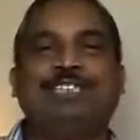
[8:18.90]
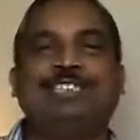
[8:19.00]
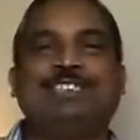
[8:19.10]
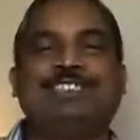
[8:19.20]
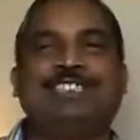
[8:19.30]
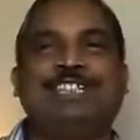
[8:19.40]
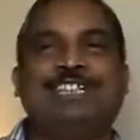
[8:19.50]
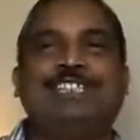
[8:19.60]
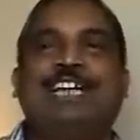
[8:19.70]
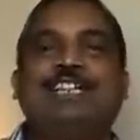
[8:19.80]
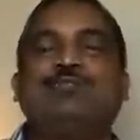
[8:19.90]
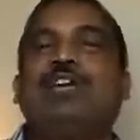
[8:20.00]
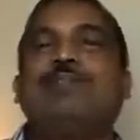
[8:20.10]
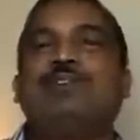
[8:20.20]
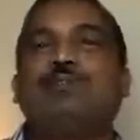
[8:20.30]
disease. That is,
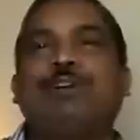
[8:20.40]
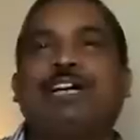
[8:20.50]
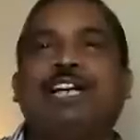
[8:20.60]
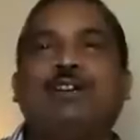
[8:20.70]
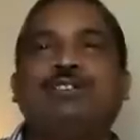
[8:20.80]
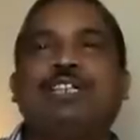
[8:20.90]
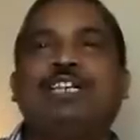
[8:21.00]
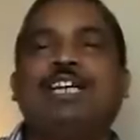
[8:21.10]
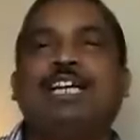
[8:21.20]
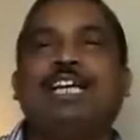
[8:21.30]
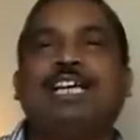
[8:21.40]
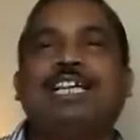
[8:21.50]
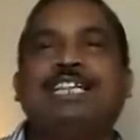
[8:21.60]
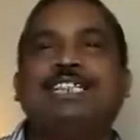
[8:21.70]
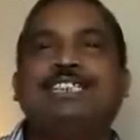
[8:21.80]
we have a rubric, delusion,
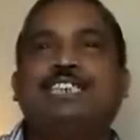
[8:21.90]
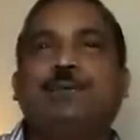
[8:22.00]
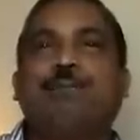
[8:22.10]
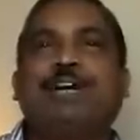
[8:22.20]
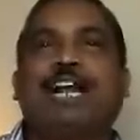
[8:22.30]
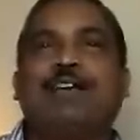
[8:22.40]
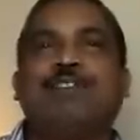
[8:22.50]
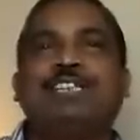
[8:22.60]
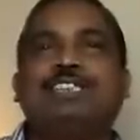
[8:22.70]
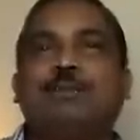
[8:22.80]
sheep driving.